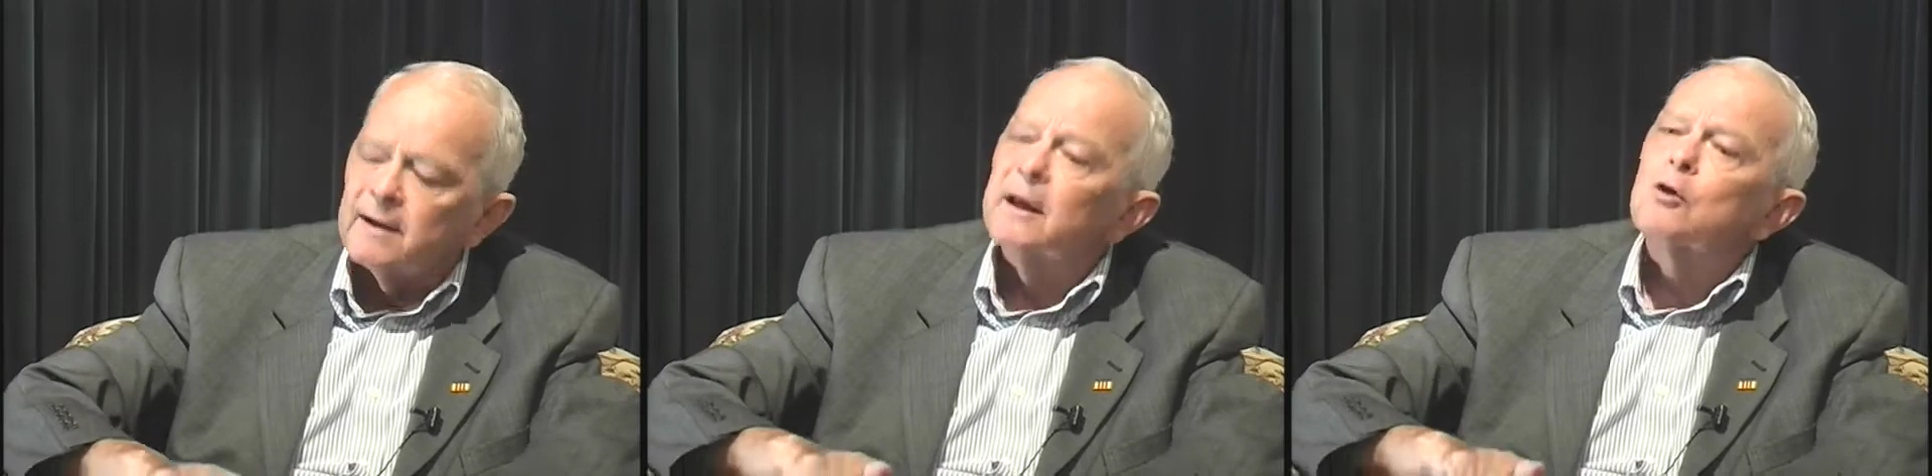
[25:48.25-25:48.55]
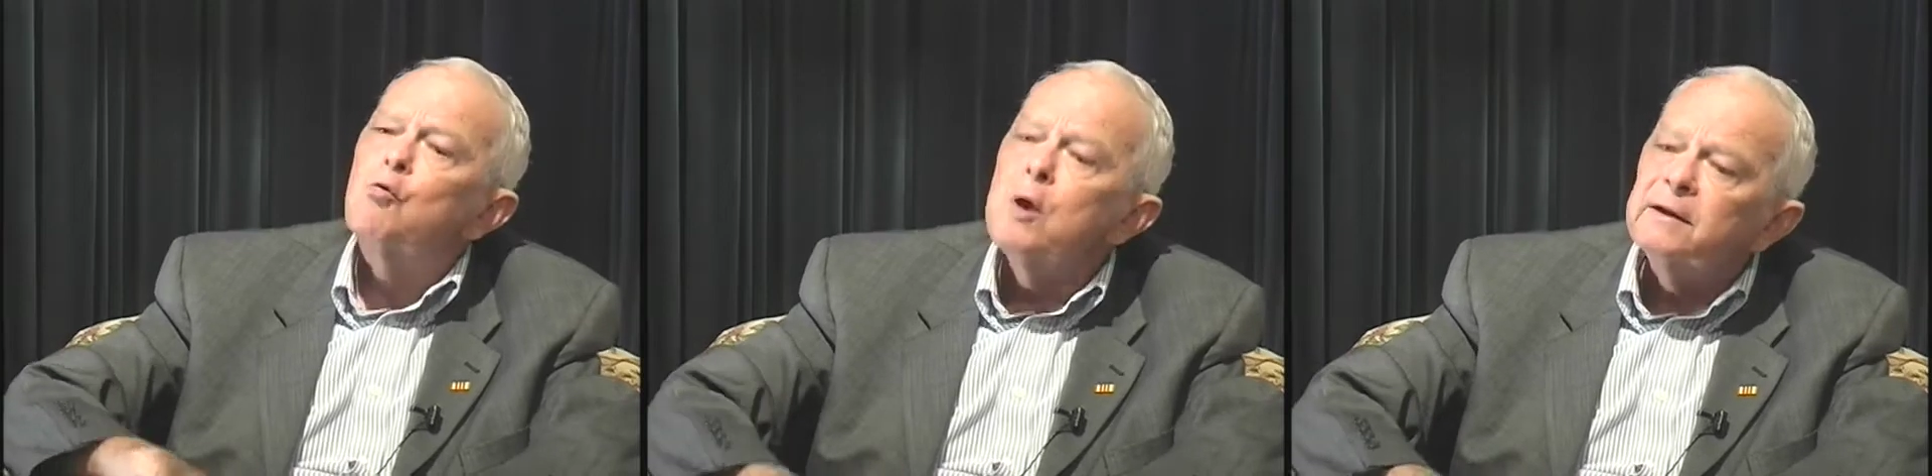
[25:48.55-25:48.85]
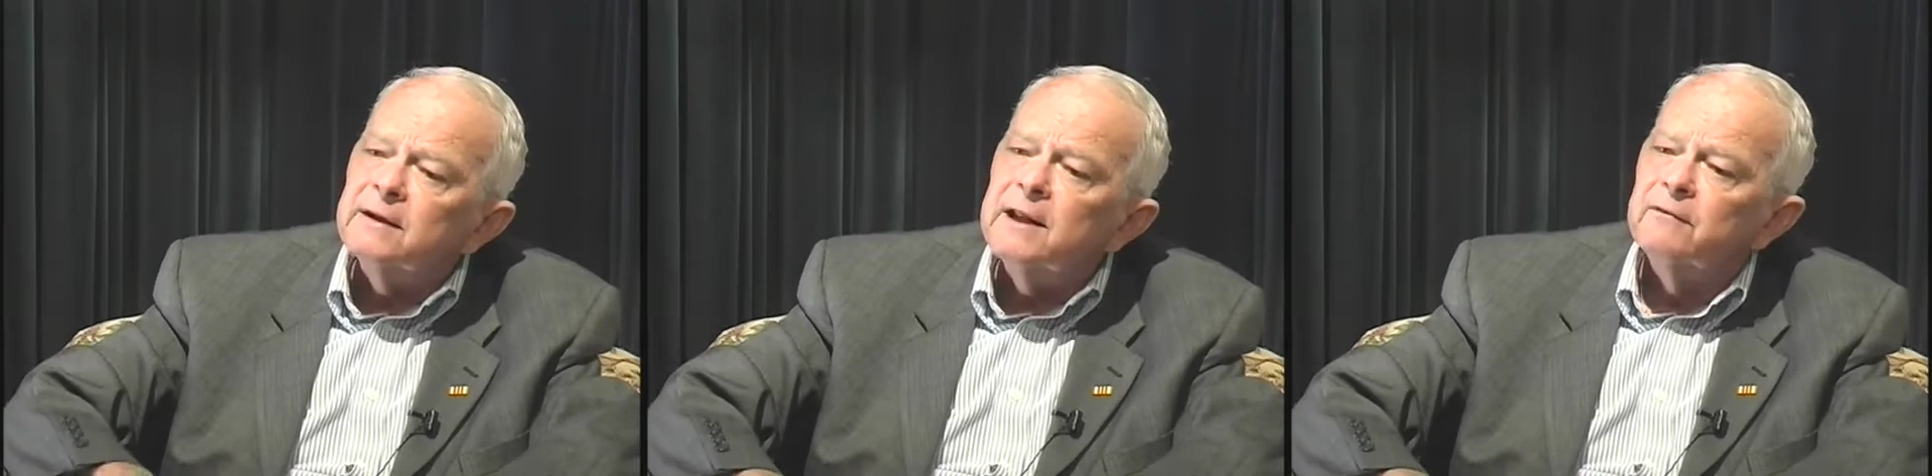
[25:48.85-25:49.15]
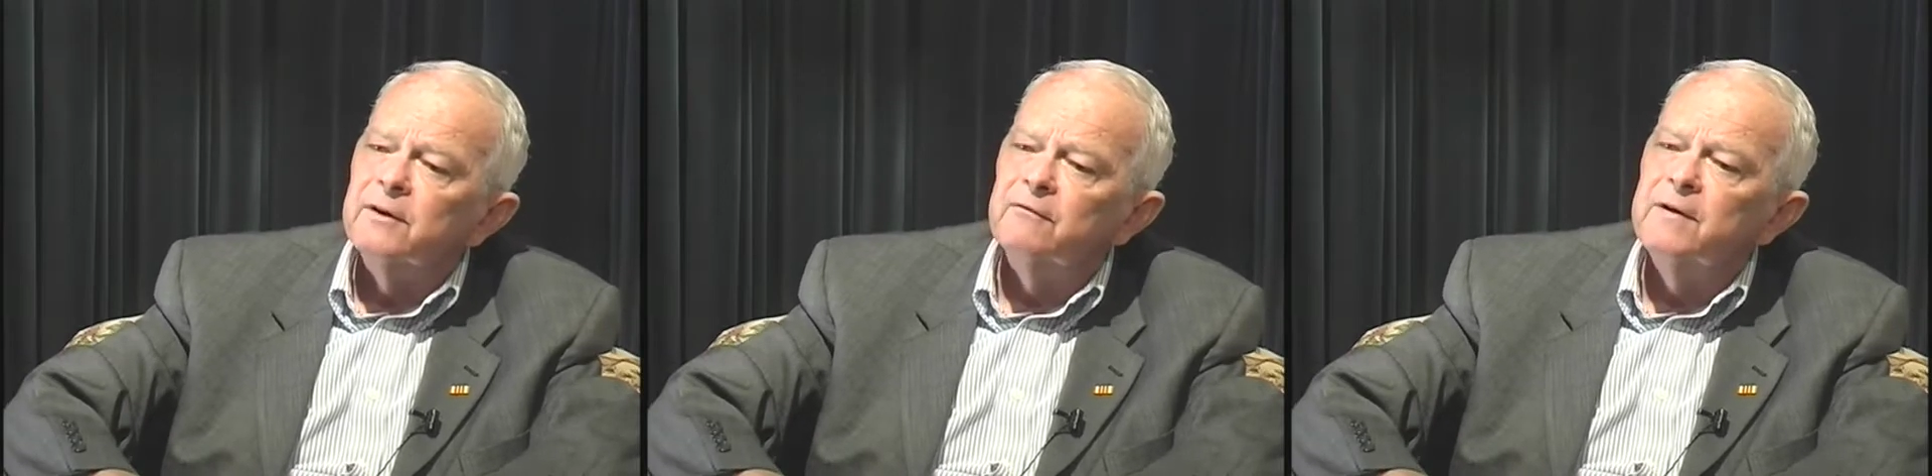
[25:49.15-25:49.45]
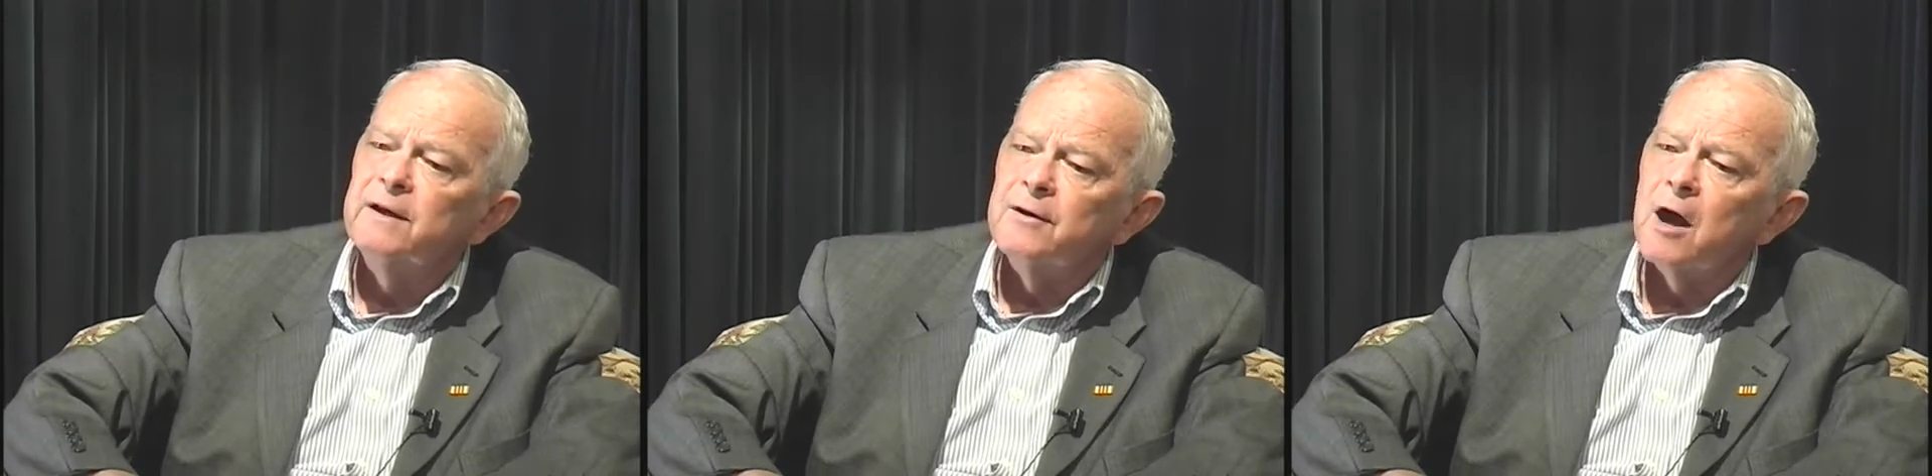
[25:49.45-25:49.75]
they quit giving the
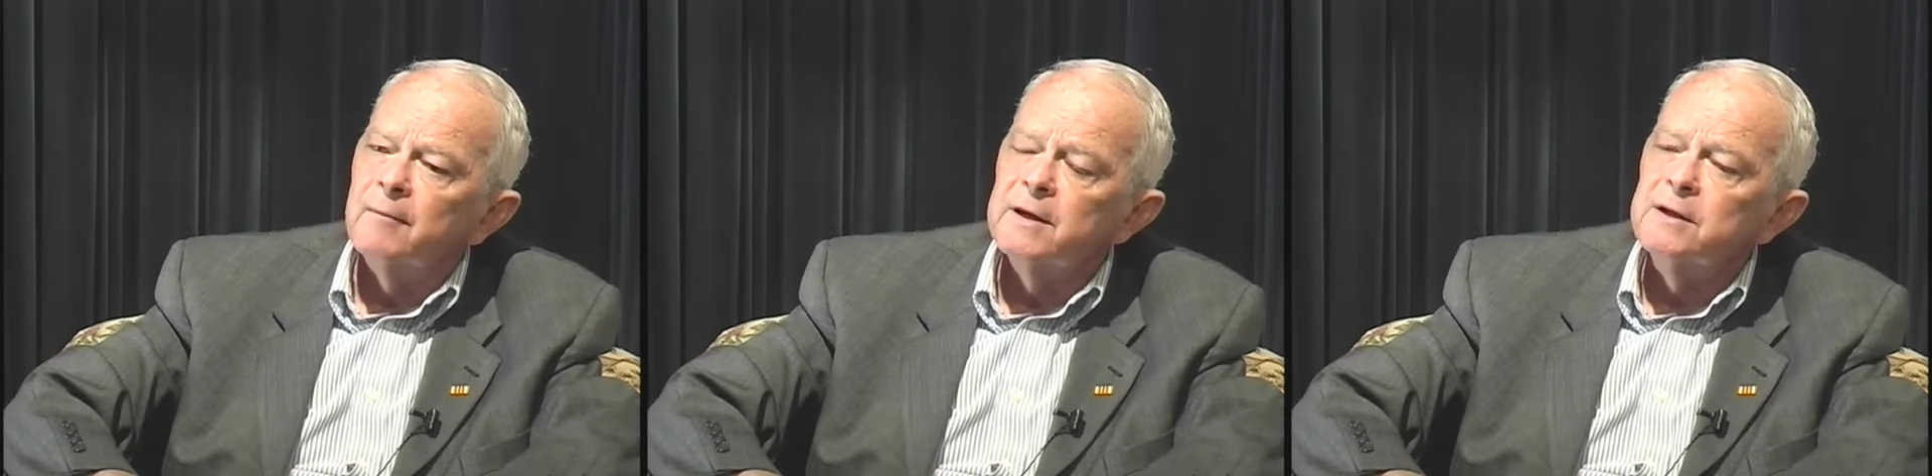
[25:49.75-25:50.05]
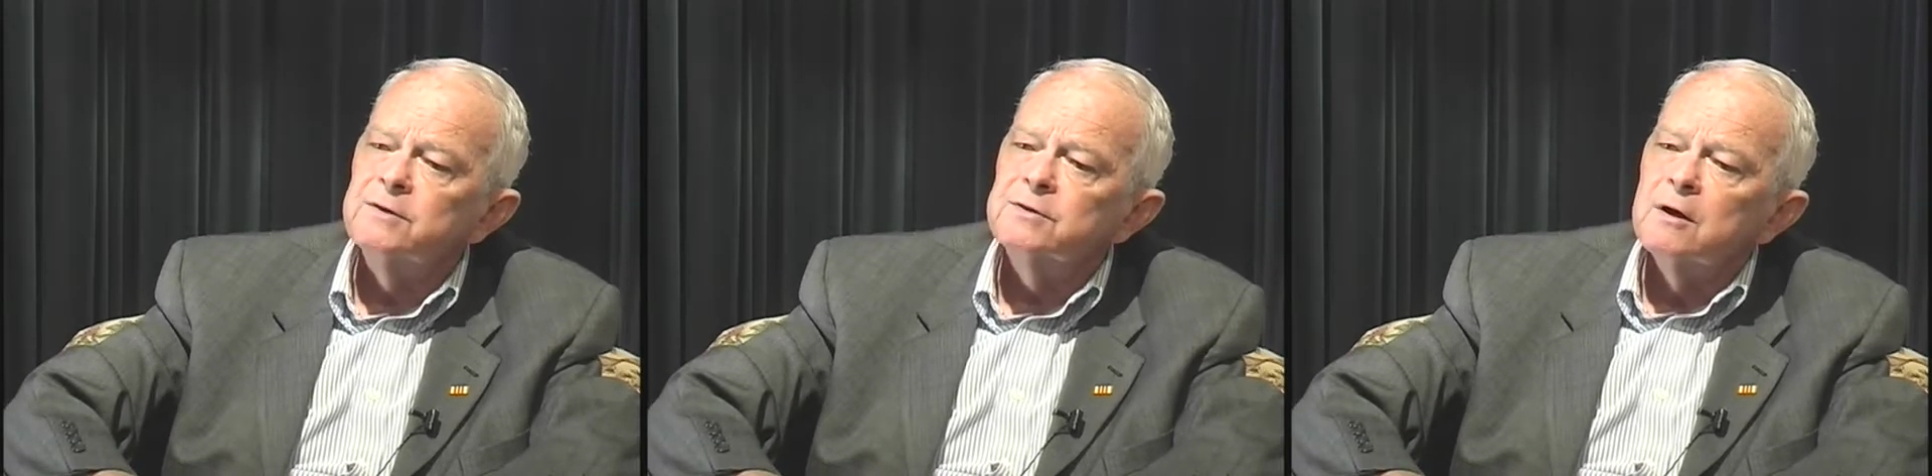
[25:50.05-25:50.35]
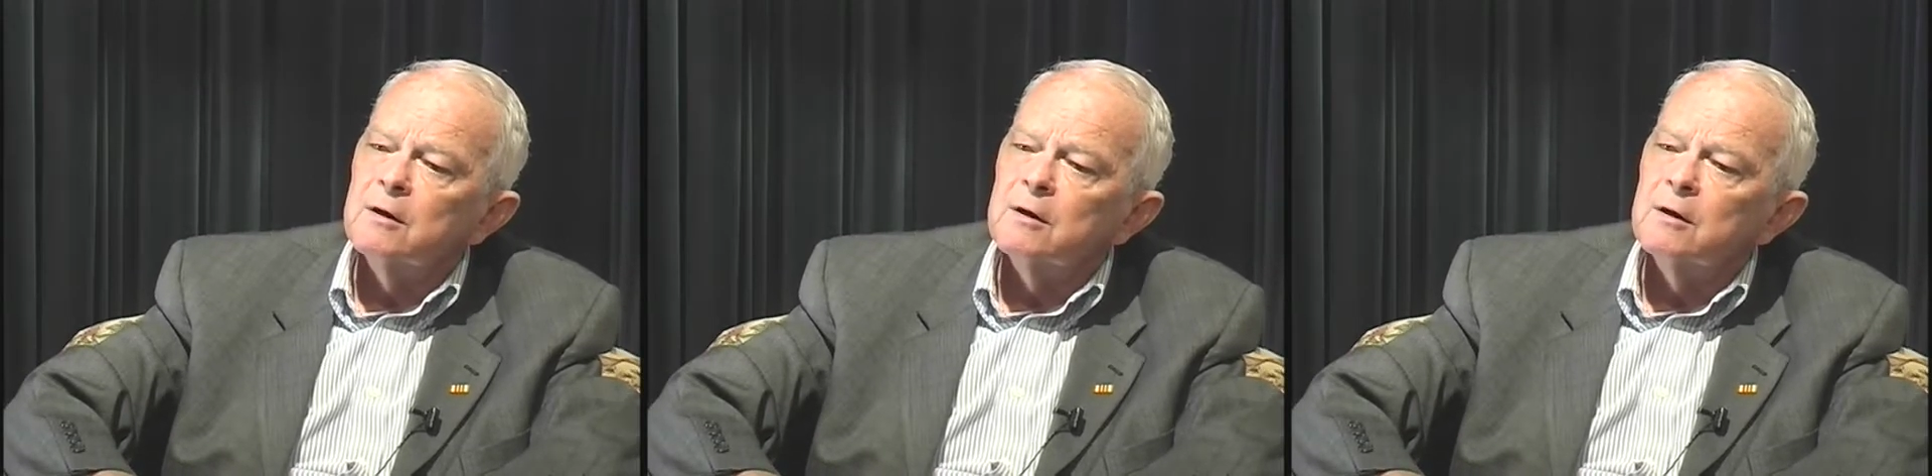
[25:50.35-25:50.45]
Vietnamese